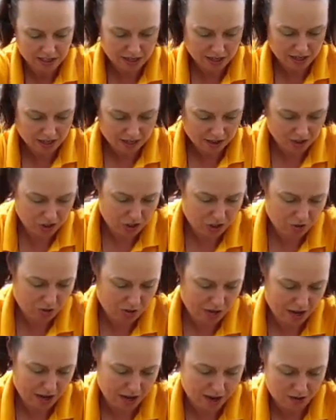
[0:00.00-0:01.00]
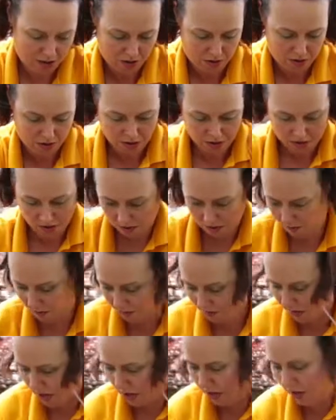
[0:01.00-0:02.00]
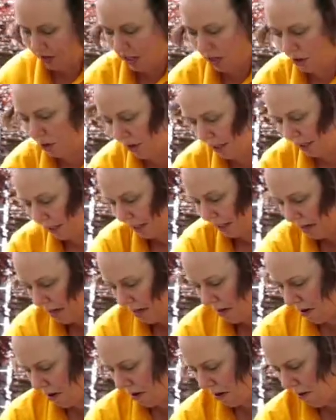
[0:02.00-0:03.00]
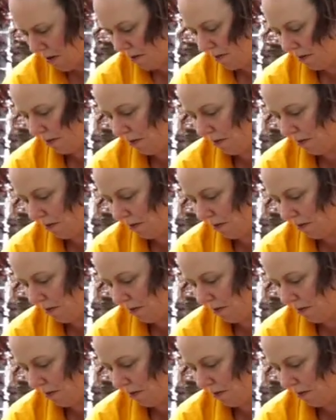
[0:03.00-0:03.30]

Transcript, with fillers: And I'll do that fairly quickly here.